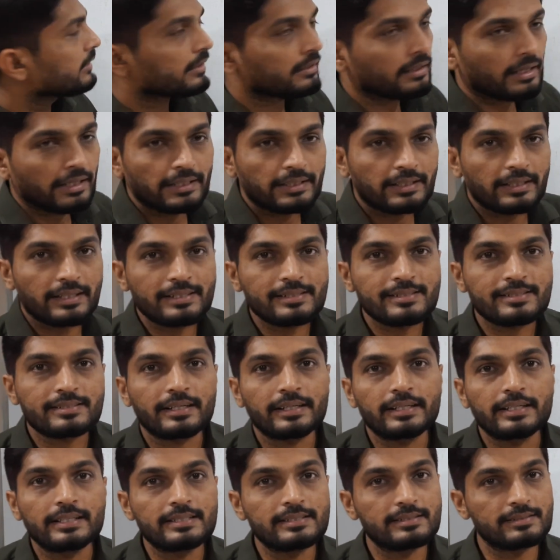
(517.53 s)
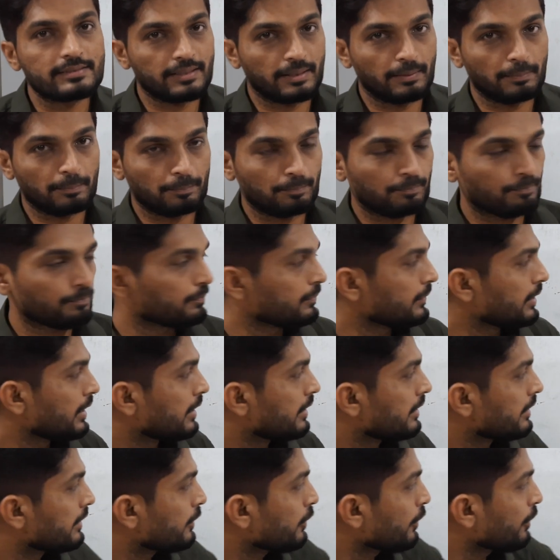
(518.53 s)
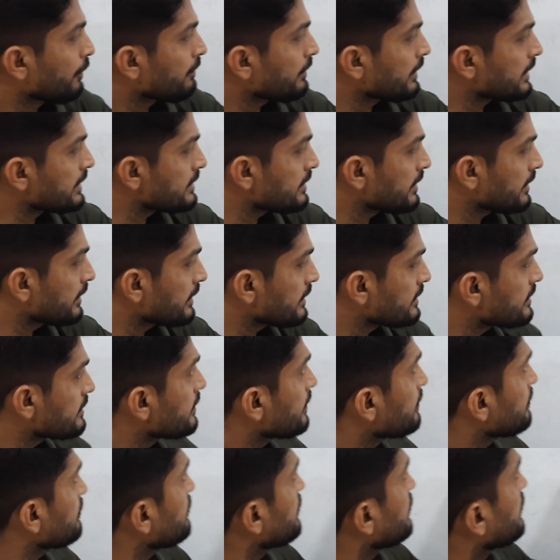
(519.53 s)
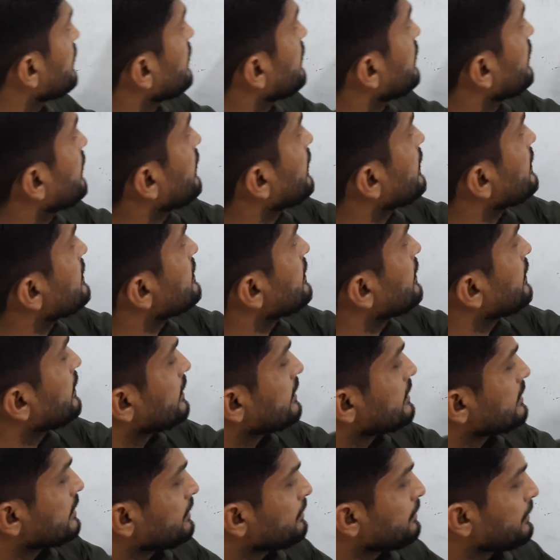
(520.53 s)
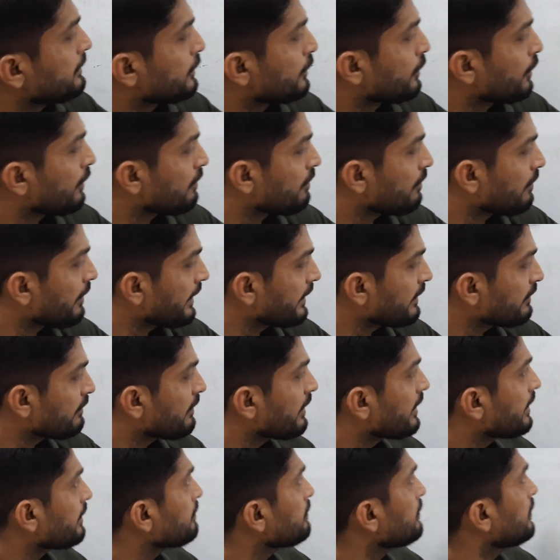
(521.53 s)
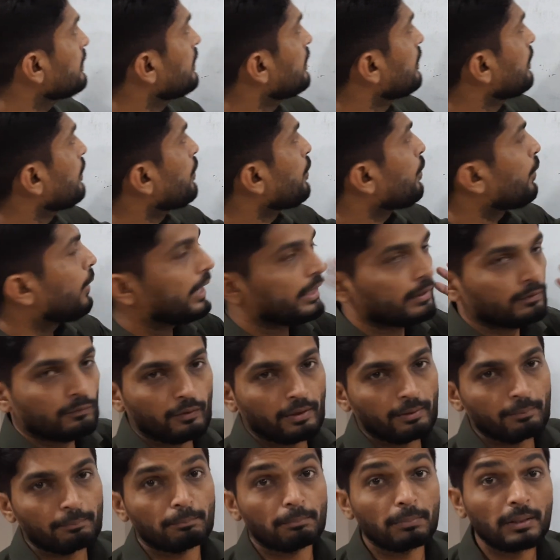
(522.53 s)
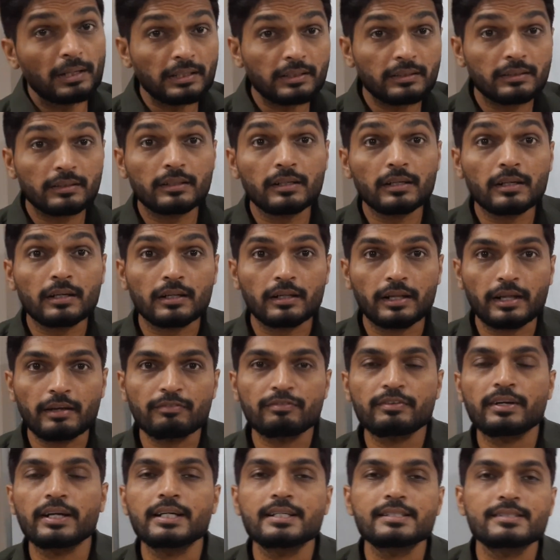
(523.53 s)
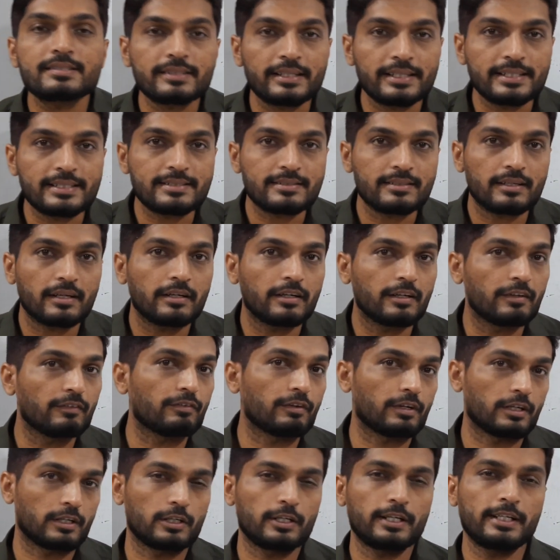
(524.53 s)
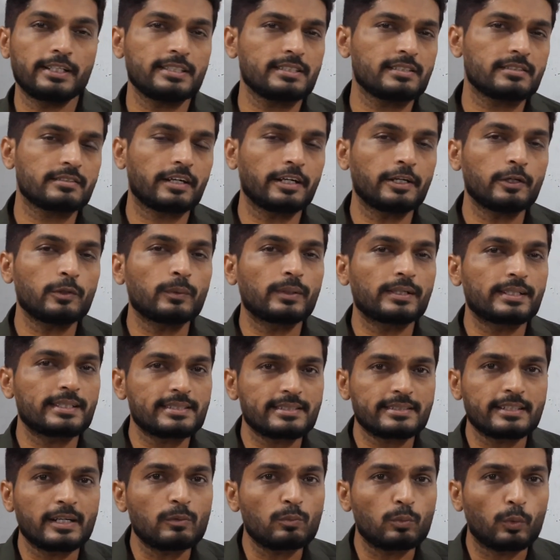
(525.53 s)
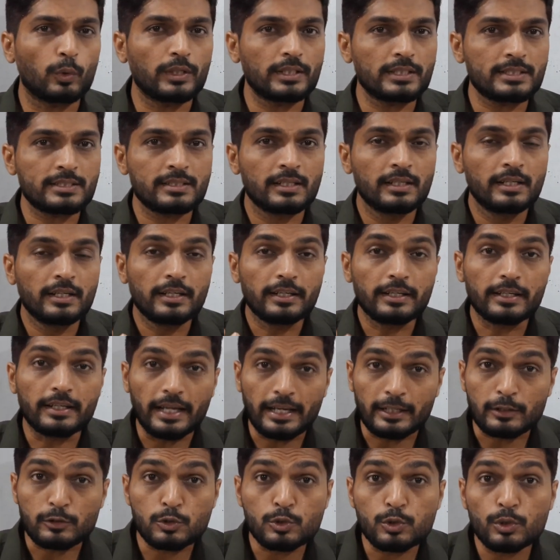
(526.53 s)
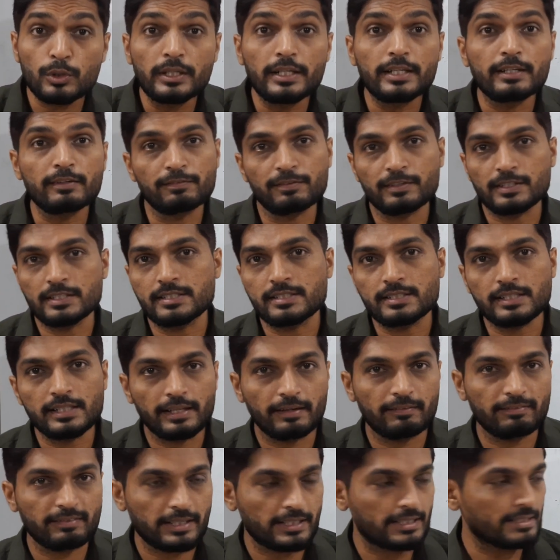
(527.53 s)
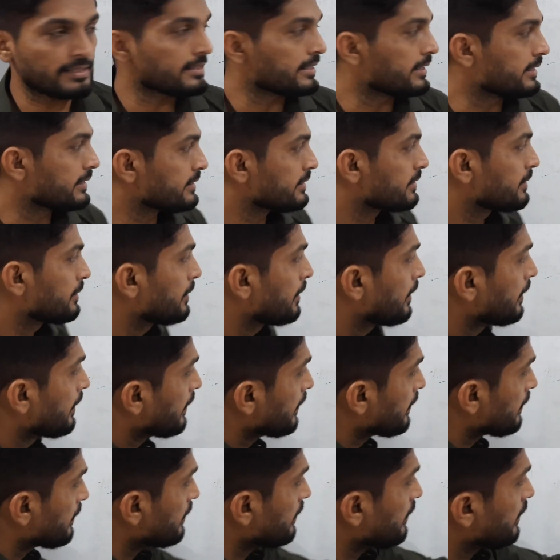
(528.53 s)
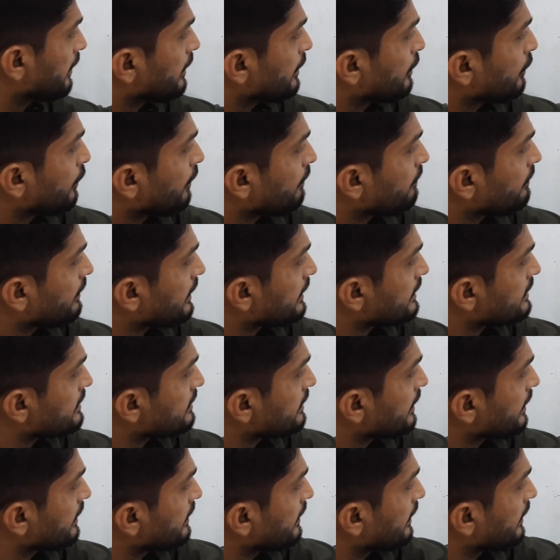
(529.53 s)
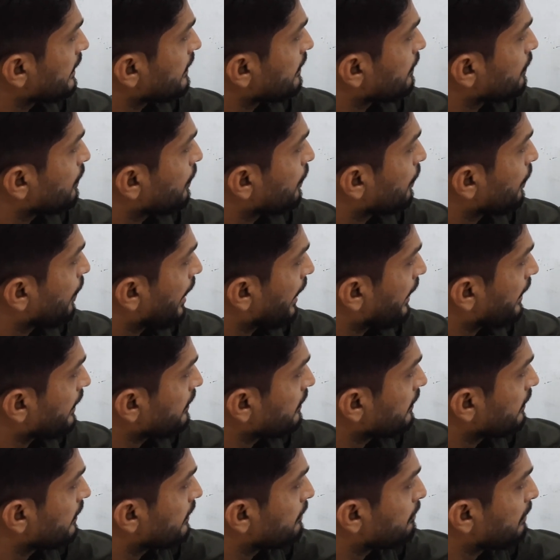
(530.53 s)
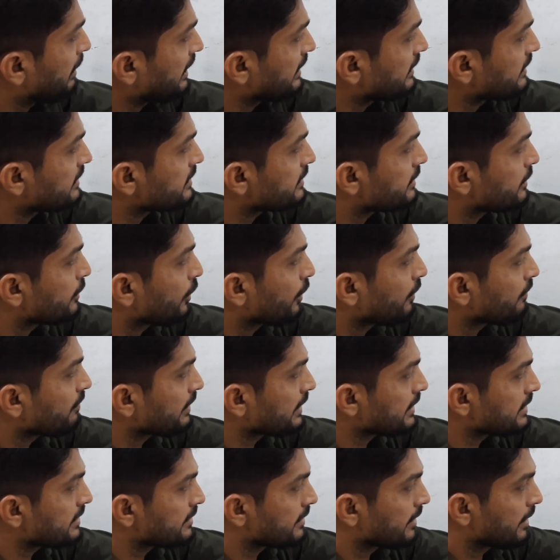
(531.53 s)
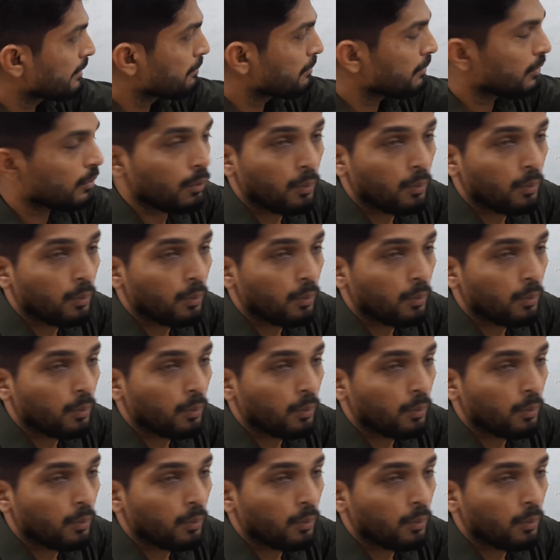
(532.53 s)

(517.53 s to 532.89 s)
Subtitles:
the right hand side is same, d of xn xm xn xm, d of yn ym, yn ym, but the left hand sides are different. Let us try to understand what is actual difference in left hand sides. Here d of xn yn minus d of xm